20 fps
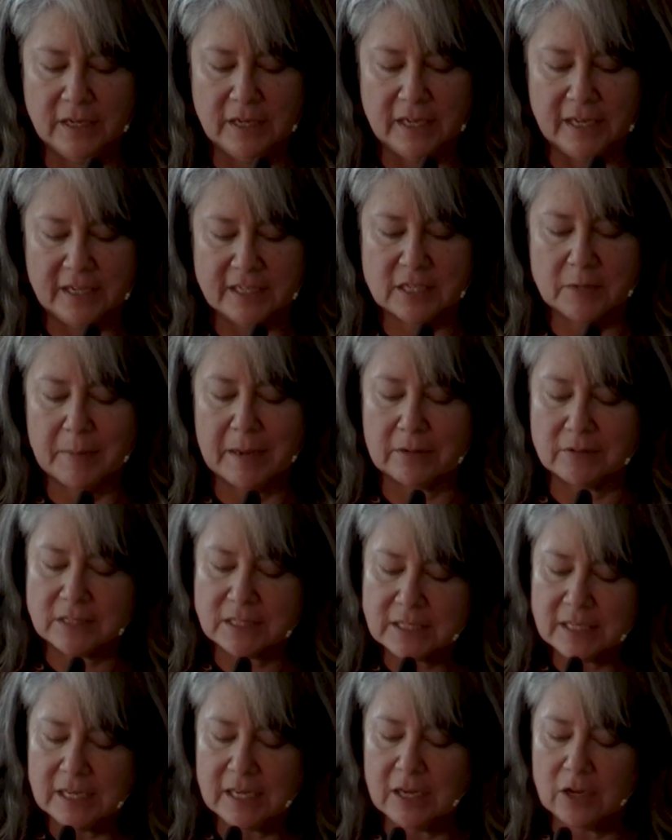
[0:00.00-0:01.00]
"It is about
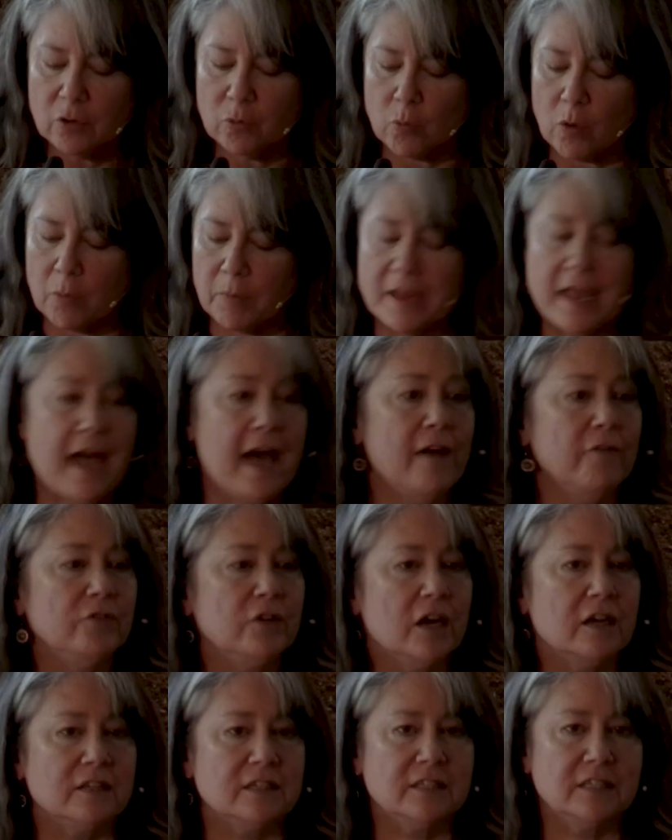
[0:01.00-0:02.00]
seeing what we have
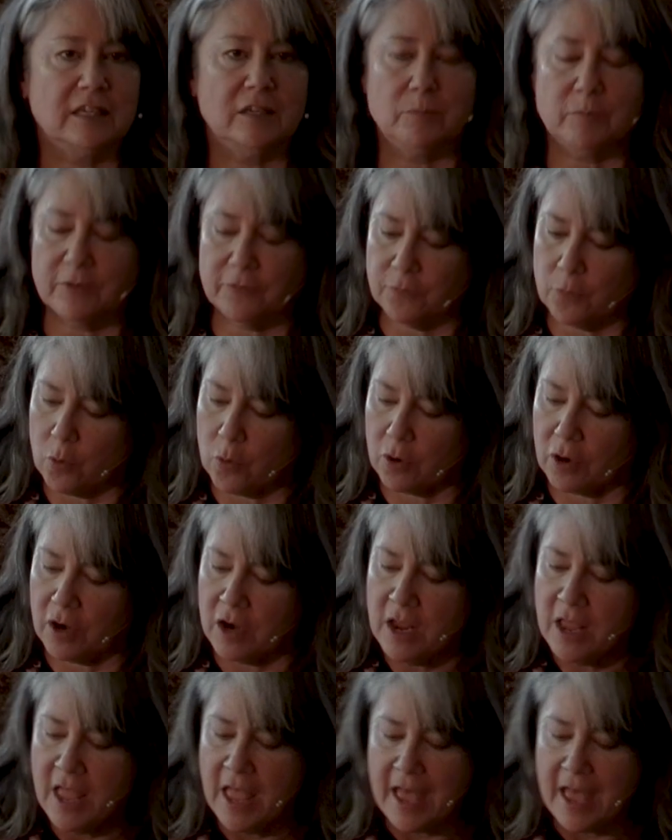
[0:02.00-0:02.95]
not seen before